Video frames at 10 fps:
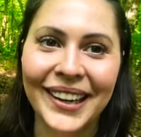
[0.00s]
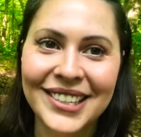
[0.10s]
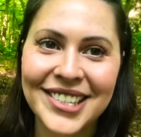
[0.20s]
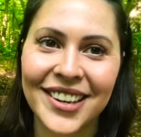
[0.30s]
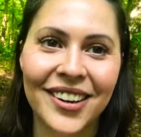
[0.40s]
And
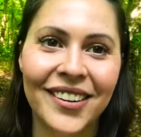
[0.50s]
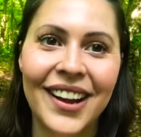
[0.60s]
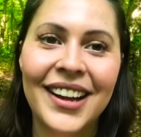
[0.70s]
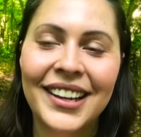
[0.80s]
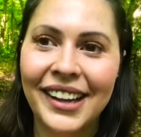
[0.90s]
so
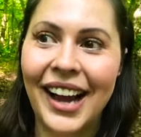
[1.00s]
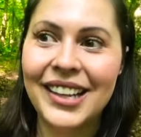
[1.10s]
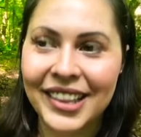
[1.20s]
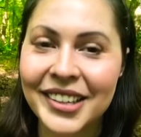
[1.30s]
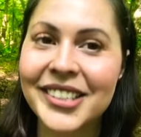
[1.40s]
I
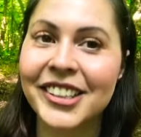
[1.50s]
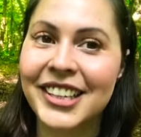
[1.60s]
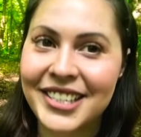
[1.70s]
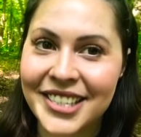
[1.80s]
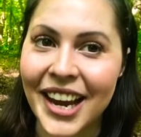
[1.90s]

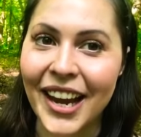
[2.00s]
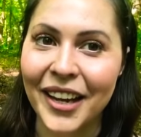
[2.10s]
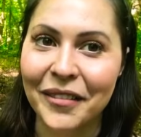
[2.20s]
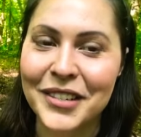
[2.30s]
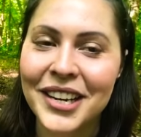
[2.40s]
literally
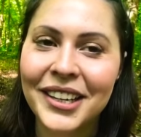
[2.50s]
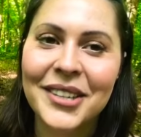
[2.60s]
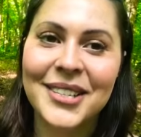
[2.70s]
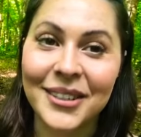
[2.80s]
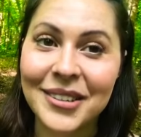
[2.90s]
saved
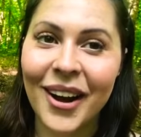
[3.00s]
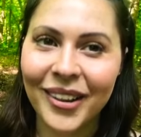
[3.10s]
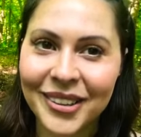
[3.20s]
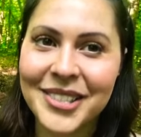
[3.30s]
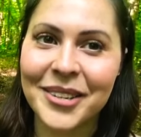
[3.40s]

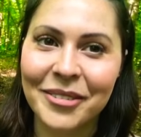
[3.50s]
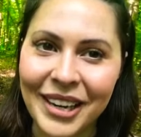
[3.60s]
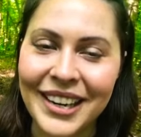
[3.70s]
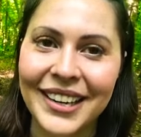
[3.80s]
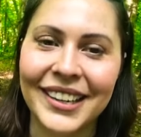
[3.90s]
$2 a
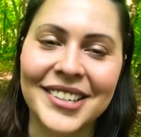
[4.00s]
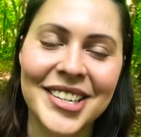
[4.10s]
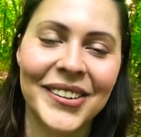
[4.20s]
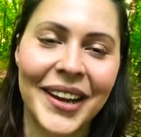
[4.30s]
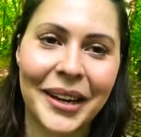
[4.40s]
week
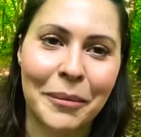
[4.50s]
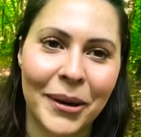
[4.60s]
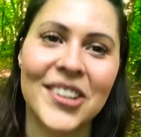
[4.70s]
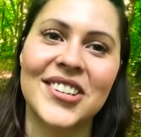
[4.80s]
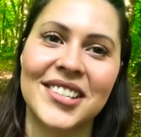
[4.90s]
until I could
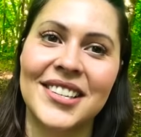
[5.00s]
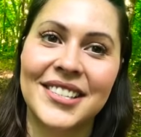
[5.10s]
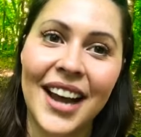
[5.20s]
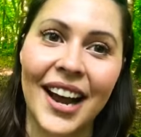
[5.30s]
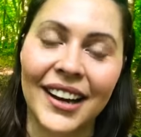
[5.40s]
purchase this
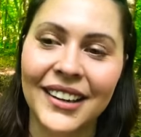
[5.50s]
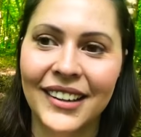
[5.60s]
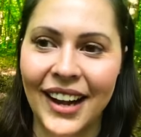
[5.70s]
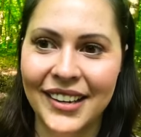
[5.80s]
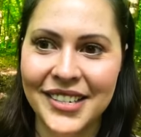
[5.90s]
deck.
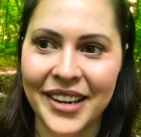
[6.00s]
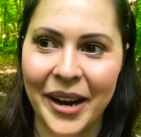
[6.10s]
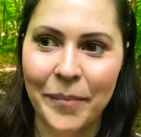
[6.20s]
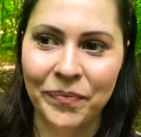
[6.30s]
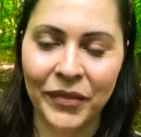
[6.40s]
And
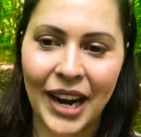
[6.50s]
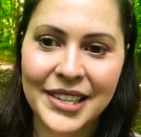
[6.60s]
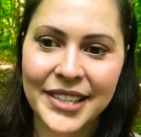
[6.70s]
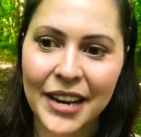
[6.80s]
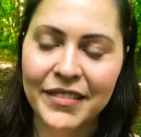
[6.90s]
I
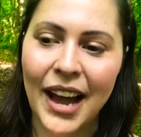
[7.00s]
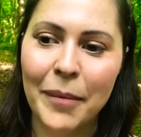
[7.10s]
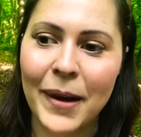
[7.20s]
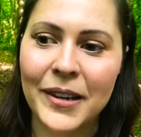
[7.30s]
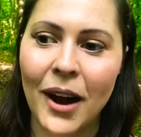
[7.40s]
saved
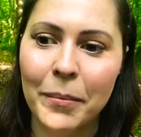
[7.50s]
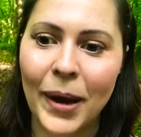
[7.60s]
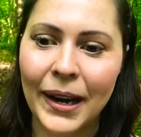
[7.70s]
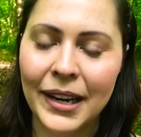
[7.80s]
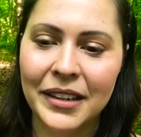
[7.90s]
that by not
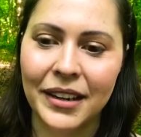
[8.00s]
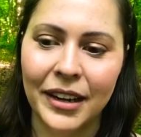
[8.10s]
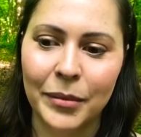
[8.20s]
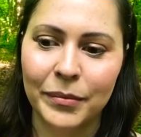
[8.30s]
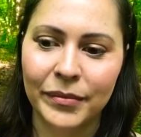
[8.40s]
buying
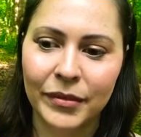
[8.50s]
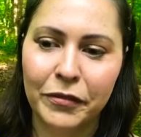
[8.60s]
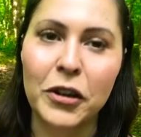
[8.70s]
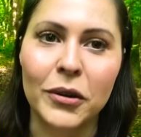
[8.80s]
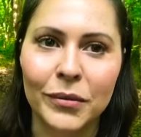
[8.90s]

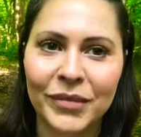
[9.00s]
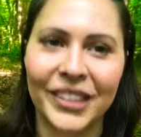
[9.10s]
food.